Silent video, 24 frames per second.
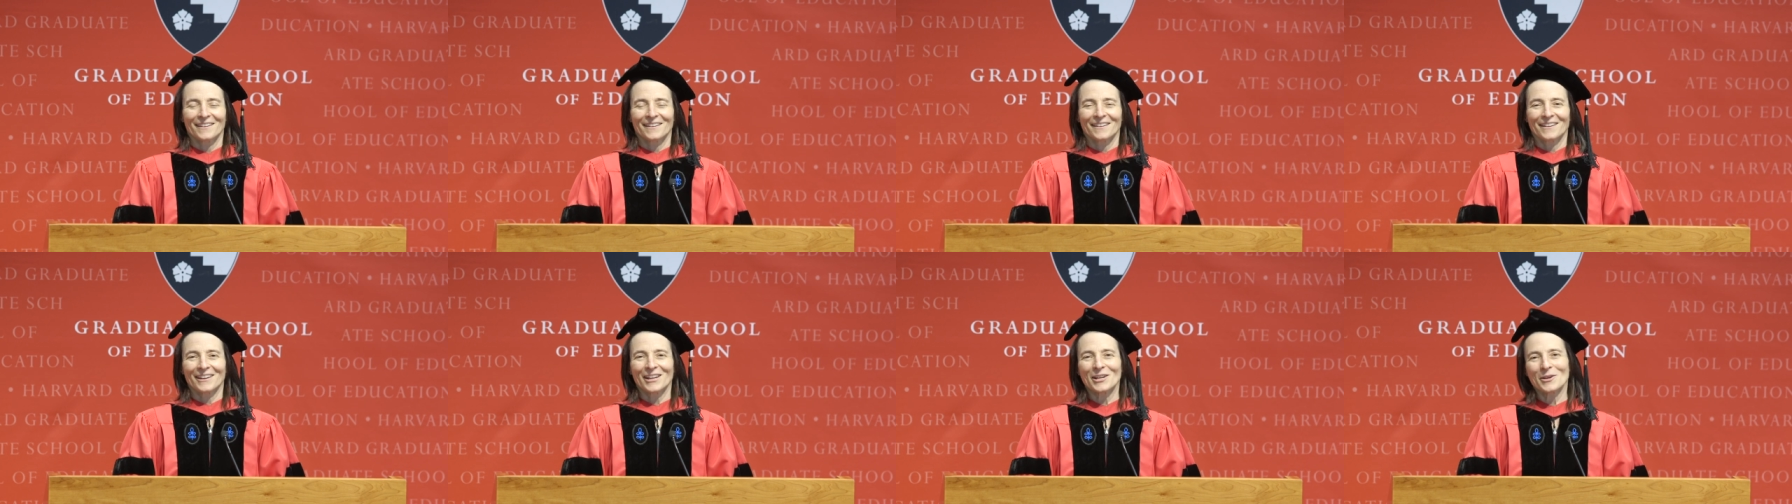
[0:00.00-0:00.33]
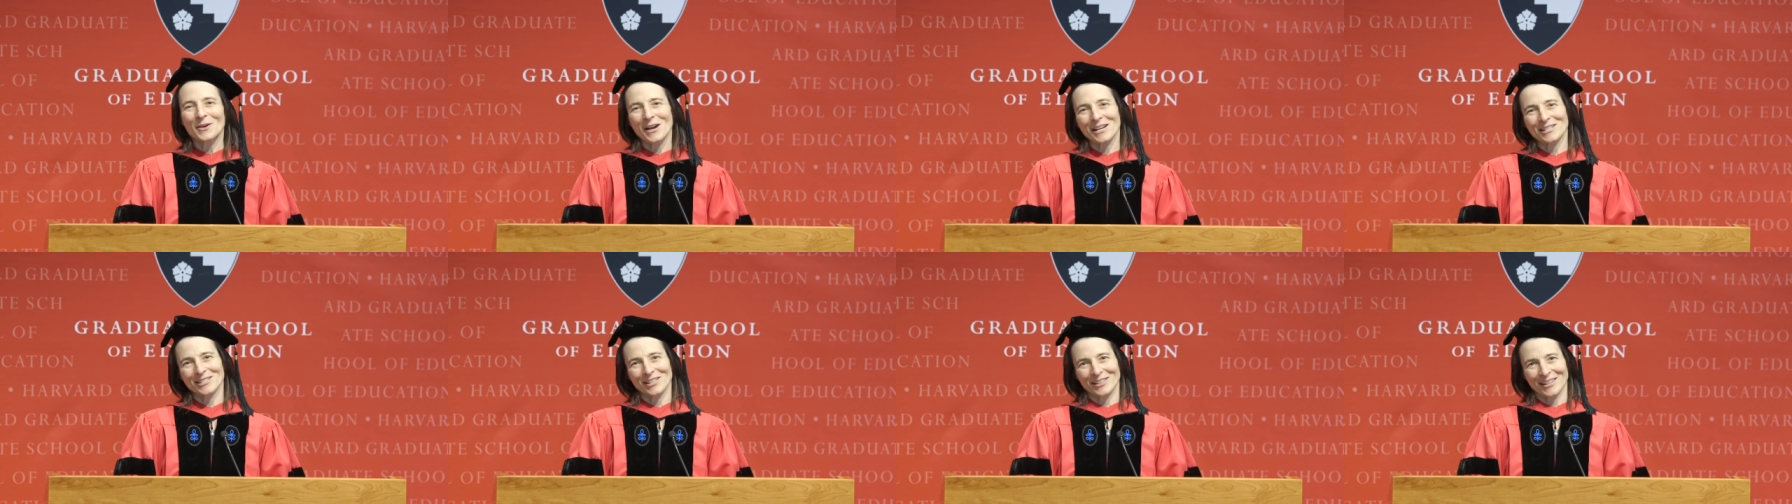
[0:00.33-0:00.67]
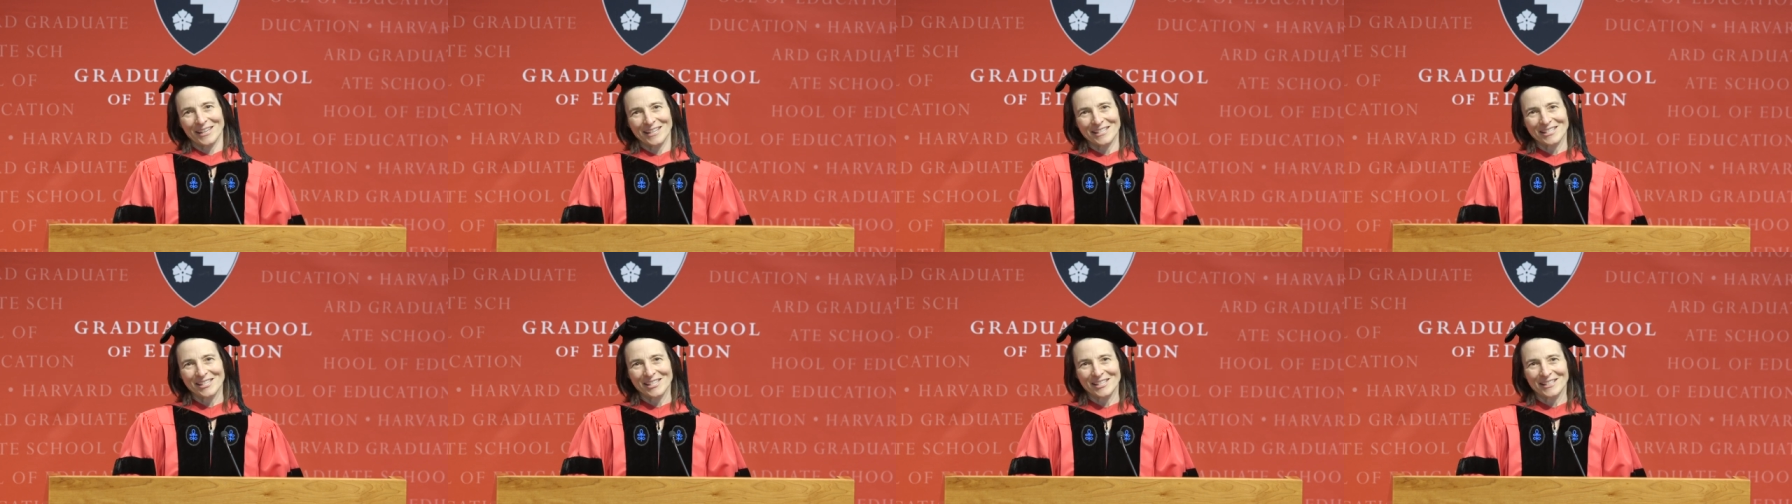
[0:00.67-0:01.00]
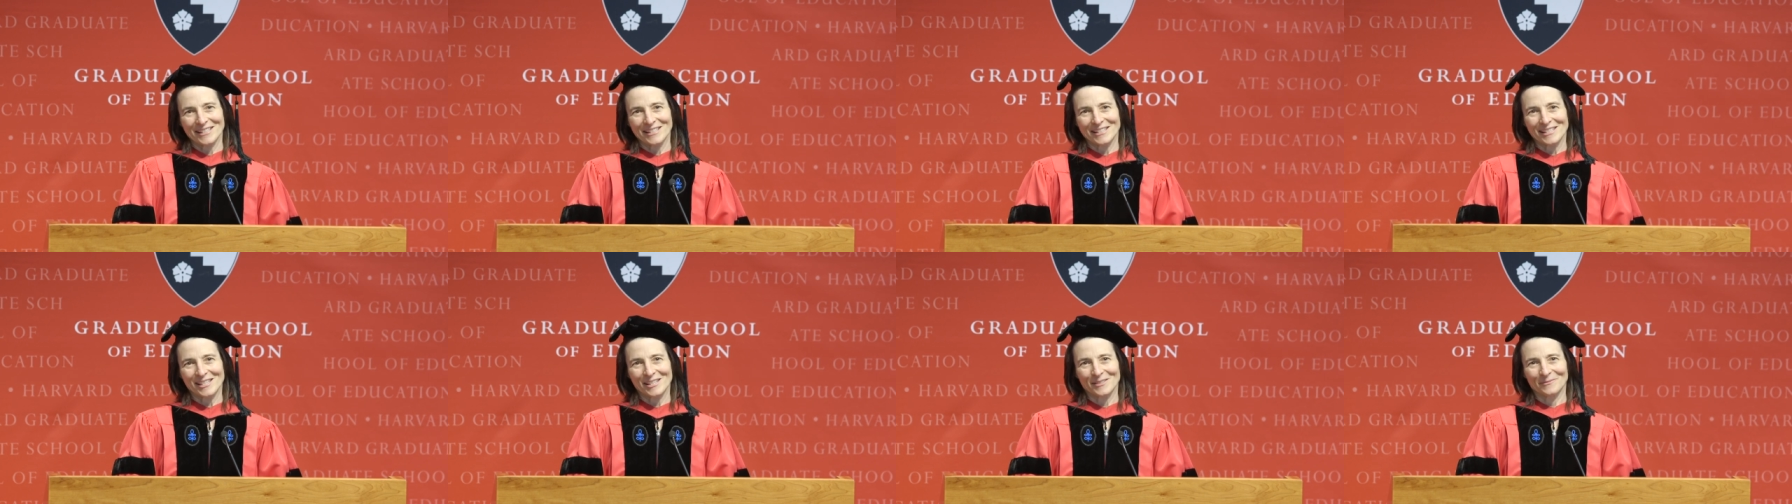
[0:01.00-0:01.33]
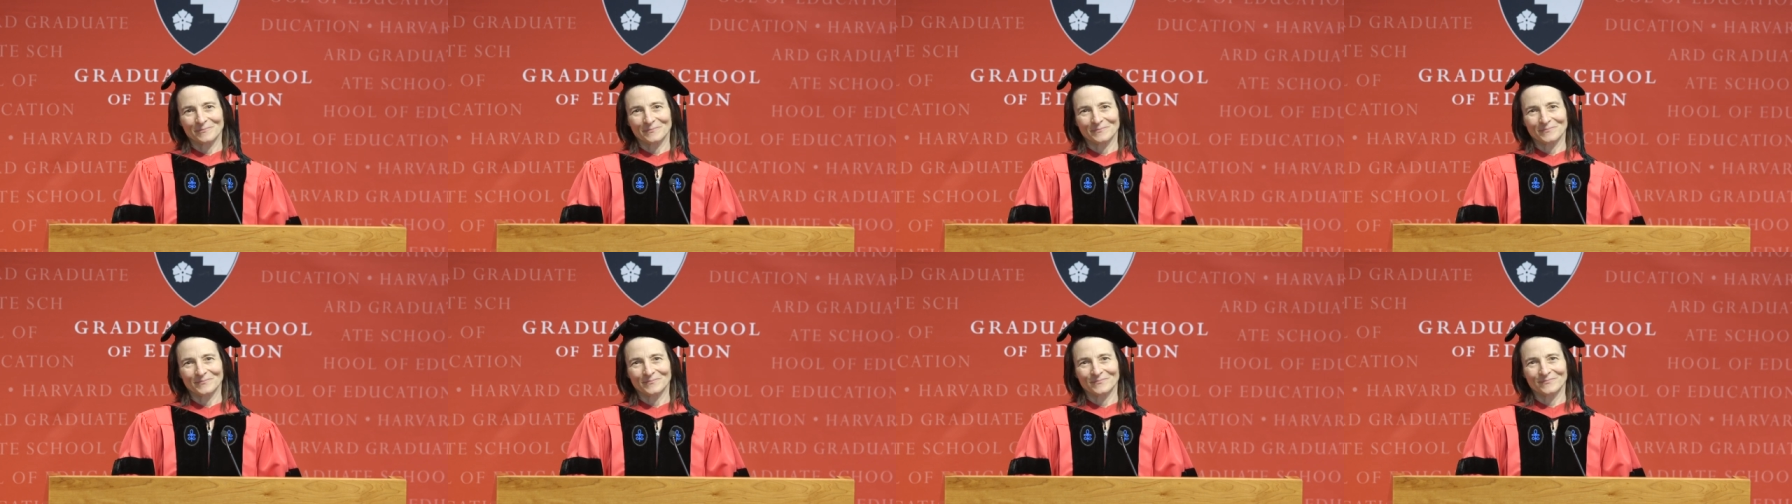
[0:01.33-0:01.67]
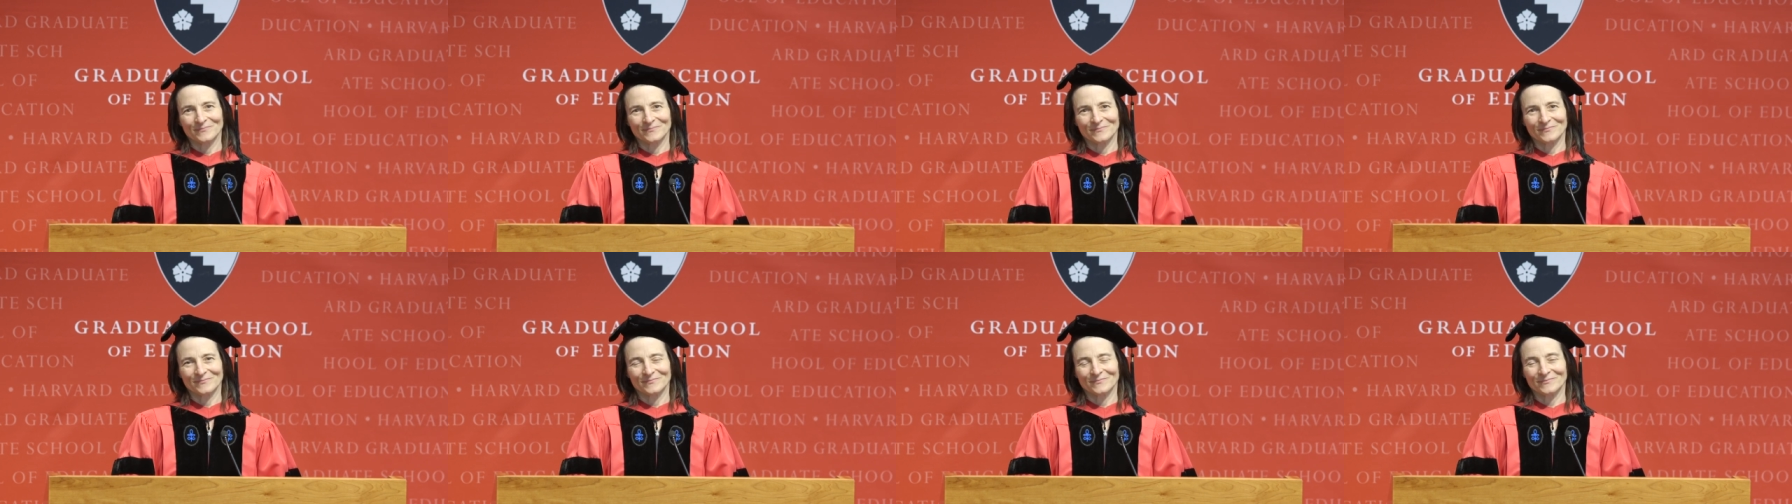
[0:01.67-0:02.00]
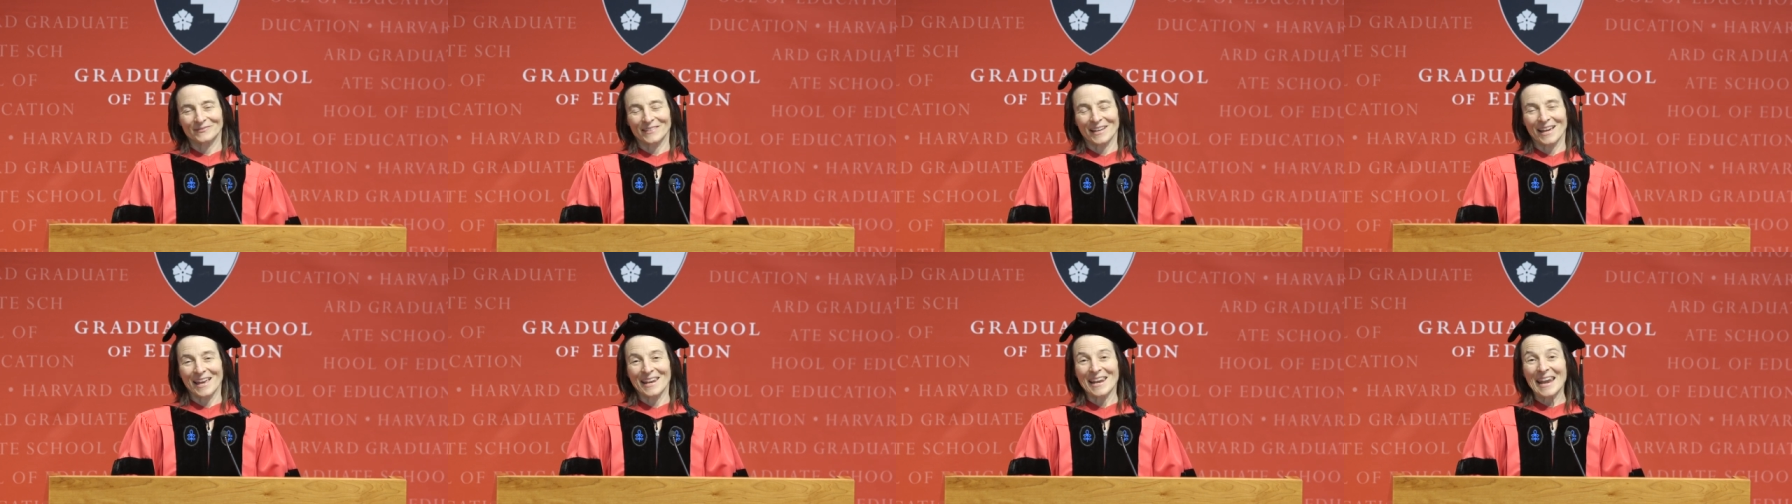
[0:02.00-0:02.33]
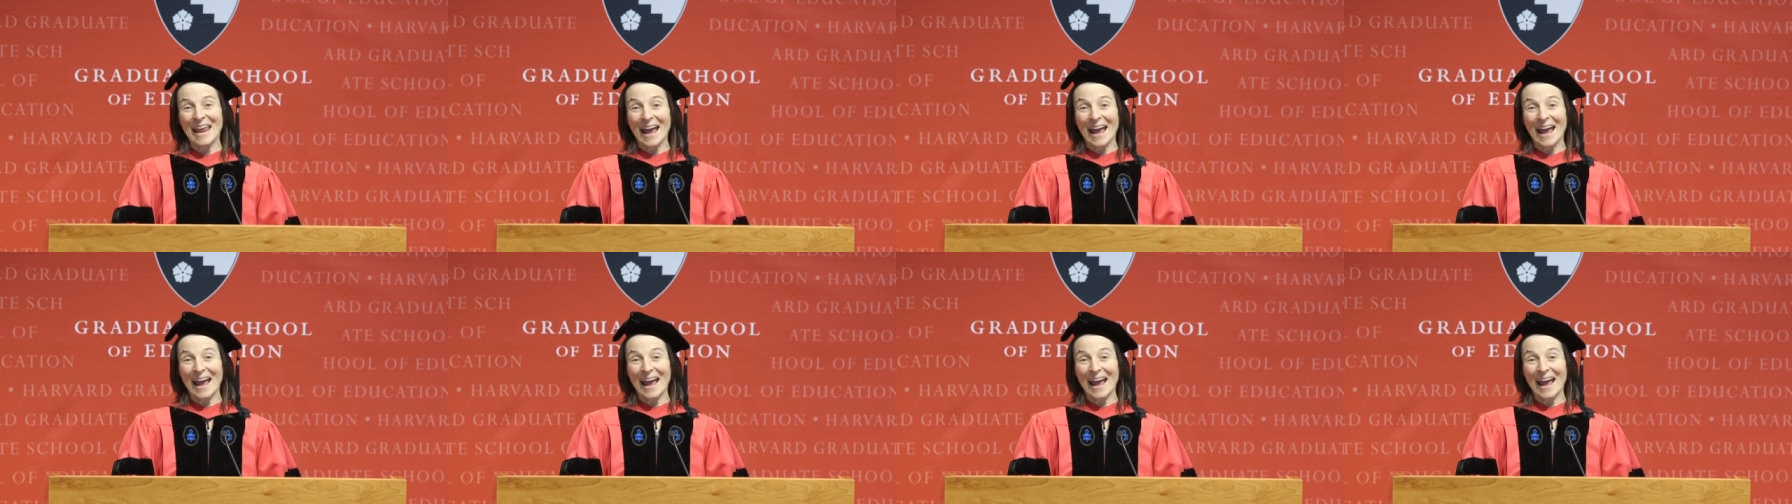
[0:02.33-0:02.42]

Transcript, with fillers: Congratulations. And